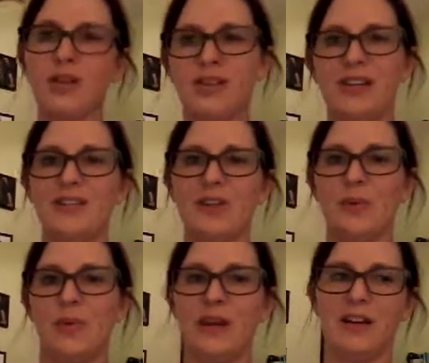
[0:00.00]
Good
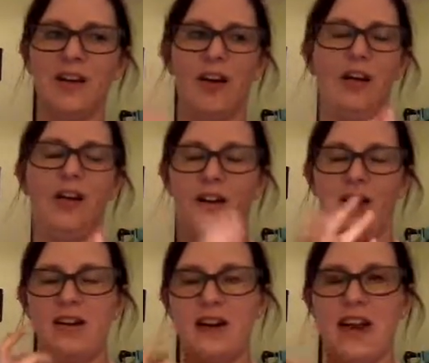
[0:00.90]
evening, one and all.
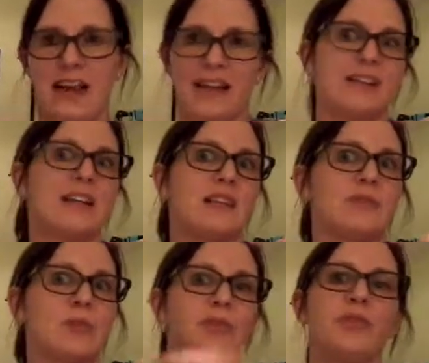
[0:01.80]
All right, got
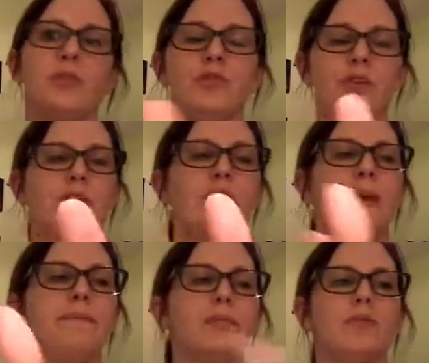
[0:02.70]
some more reviews for you
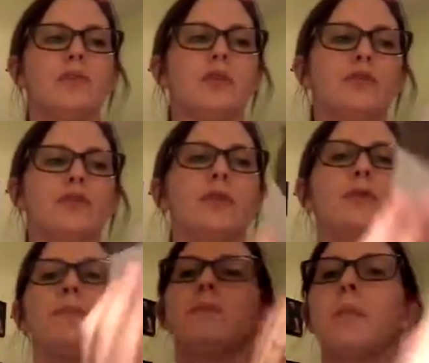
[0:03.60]
tonight. First
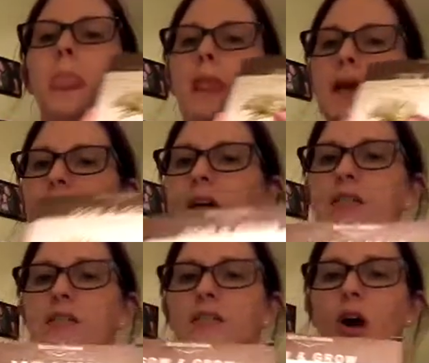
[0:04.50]
review
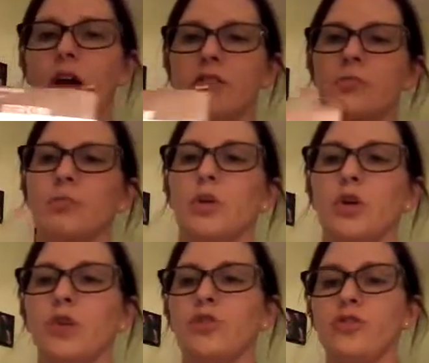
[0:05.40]
is this awesome
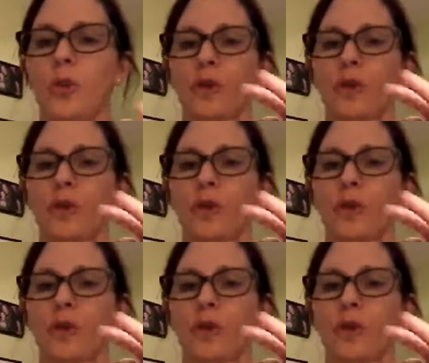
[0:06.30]
little Sow